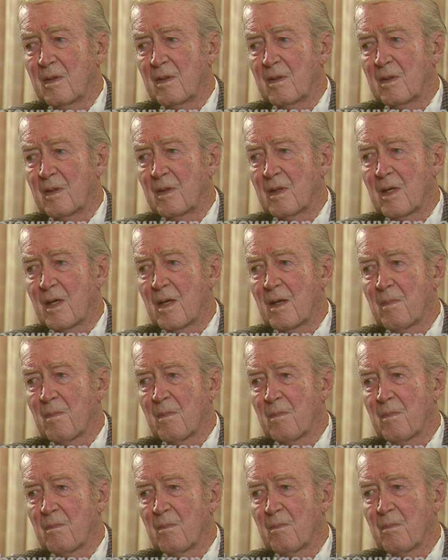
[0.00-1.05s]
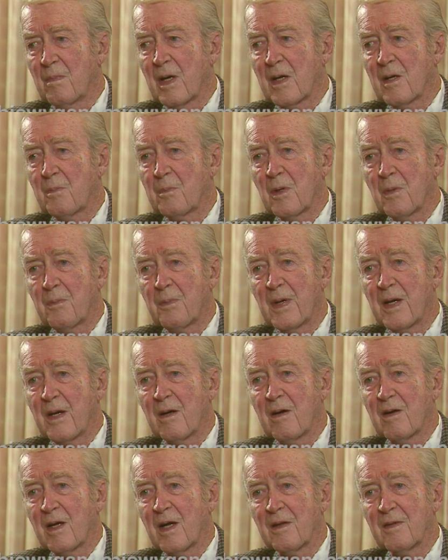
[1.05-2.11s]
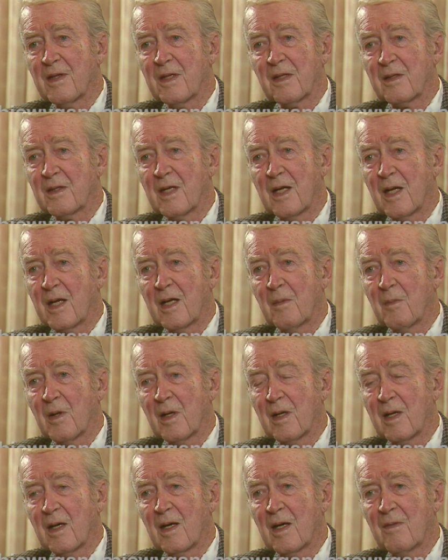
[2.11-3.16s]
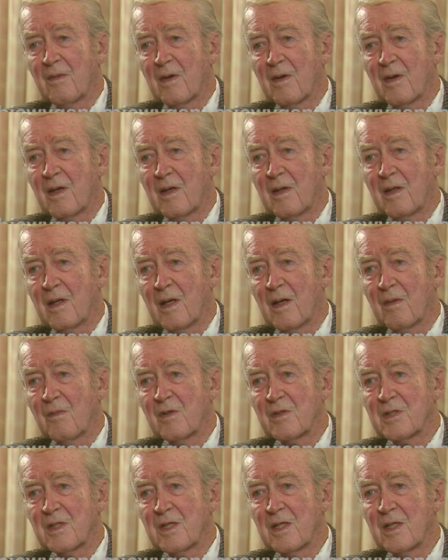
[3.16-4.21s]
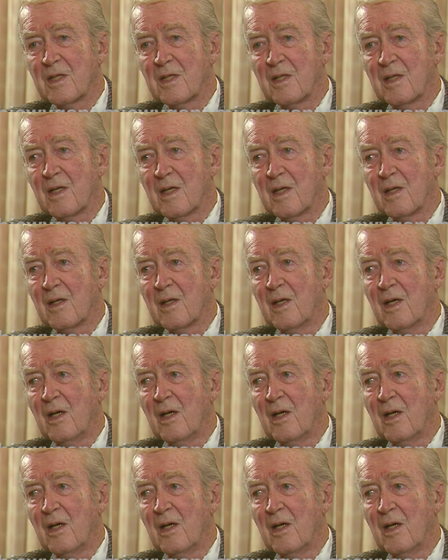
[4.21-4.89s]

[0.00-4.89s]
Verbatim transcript: he came better prepared, I think, than anybody I, would ever seen. I,